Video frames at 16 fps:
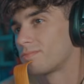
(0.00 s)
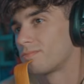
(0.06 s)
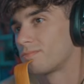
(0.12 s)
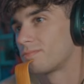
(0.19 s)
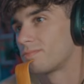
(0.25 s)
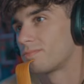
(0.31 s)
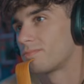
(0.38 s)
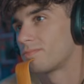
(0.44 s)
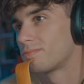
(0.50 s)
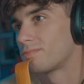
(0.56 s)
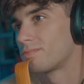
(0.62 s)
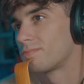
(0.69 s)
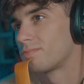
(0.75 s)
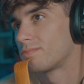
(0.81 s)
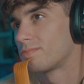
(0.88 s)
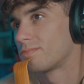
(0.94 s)
Guys, I'm
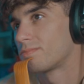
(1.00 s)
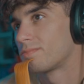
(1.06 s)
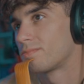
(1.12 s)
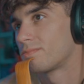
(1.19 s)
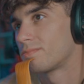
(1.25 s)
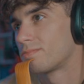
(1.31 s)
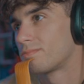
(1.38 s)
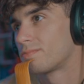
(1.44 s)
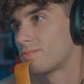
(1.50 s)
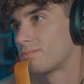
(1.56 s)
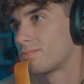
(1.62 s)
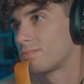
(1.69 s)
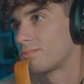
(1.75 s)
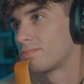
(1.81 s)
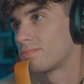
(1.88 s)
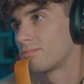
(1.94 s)
gonna wait for Dani, so you
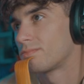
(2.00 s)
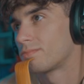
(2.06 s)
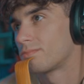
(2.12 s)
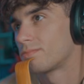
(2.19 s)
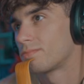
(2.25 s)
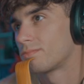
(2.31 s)
just go ahead.